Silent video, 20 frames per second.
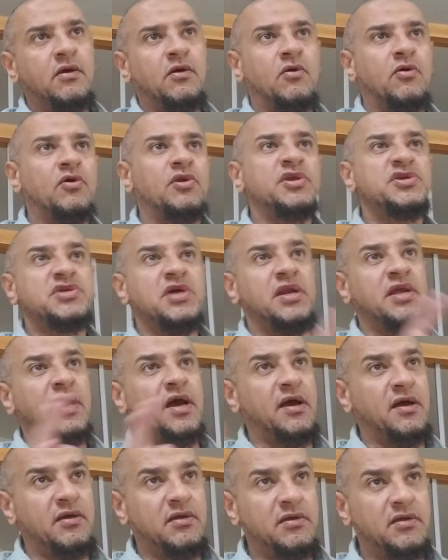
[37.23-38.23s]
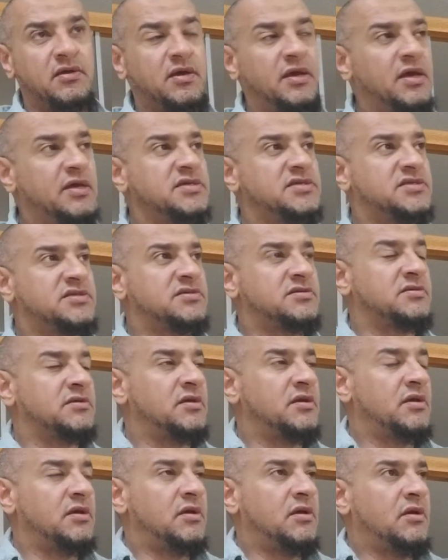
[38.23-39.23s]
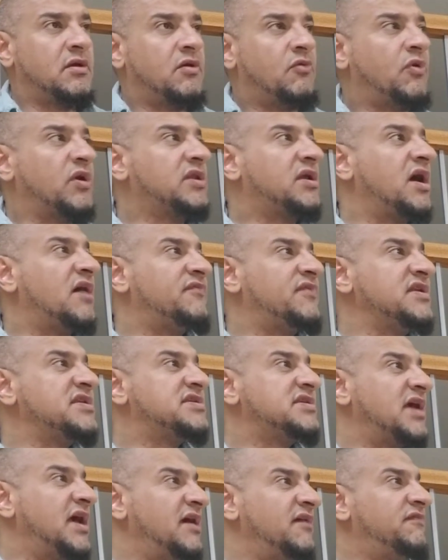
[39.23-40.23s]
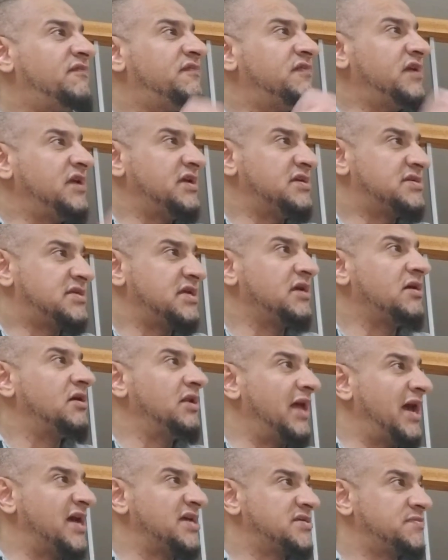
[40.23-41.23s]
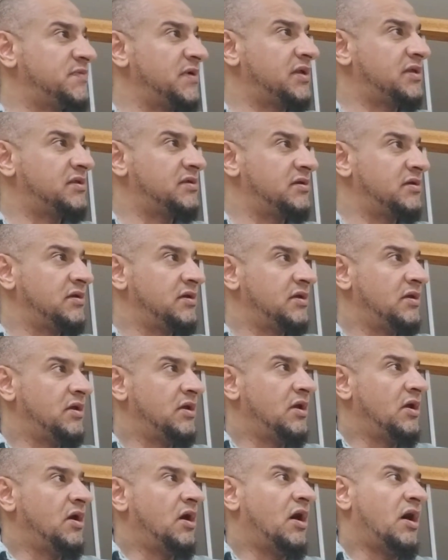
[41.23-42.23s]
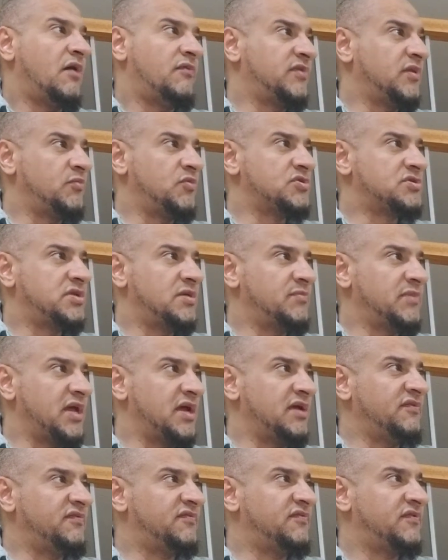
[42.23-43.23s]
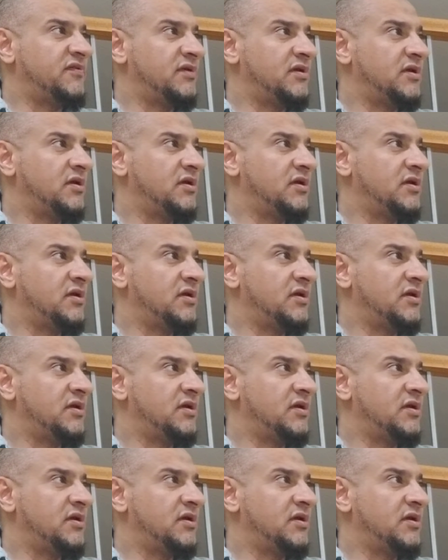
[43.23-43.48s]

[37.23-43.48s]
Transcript: or the Sharia, is what governs every single aspect of the Muslim life.